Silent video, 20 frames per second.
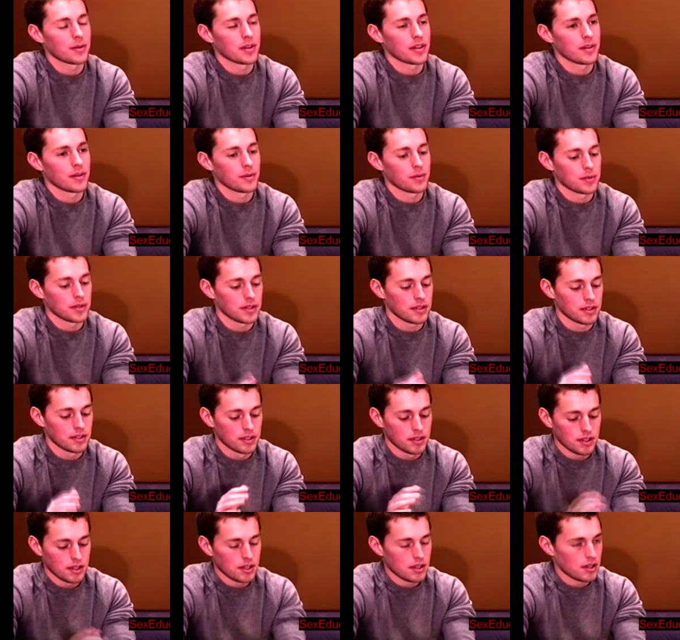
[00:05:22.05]
with you will,
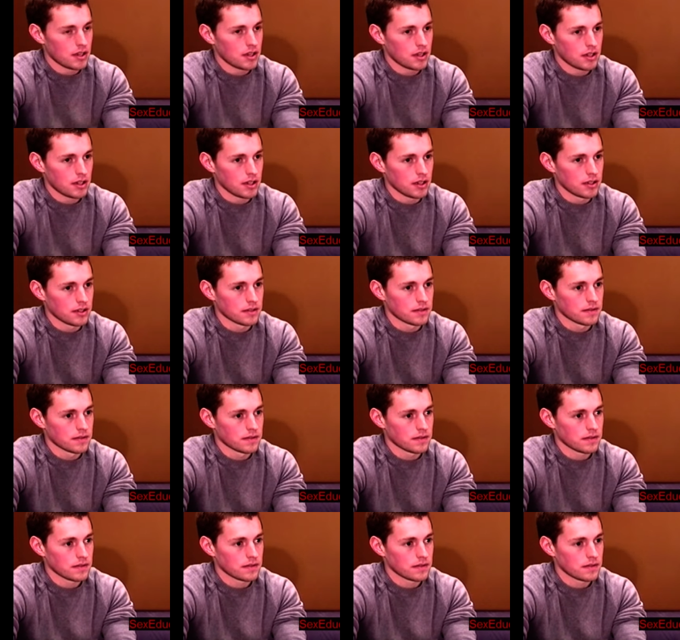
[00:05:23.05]
you know,
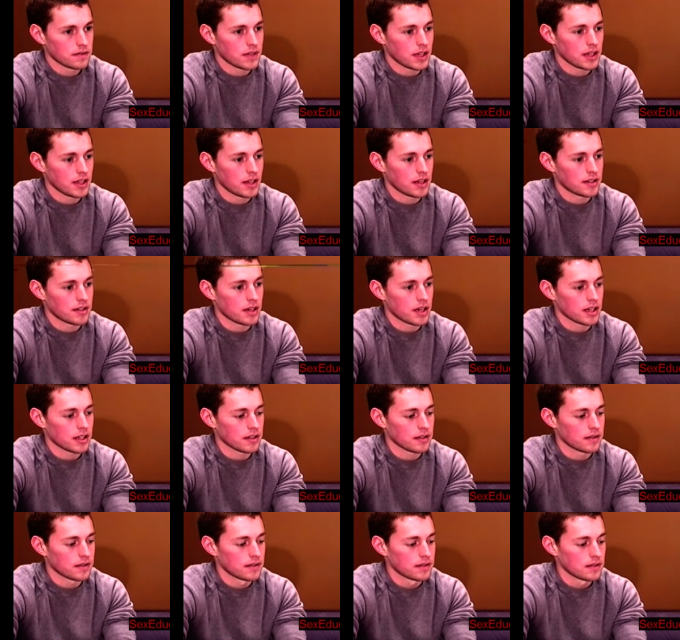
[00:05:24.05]
find that
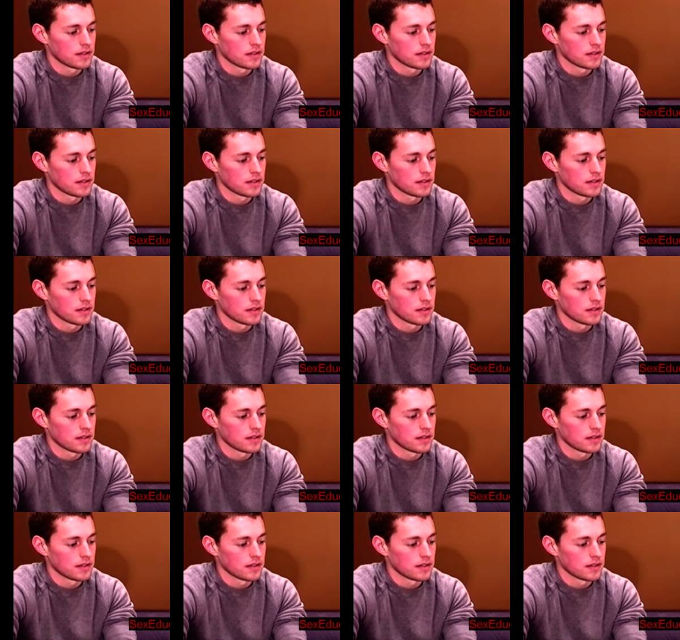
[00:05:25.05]
attractive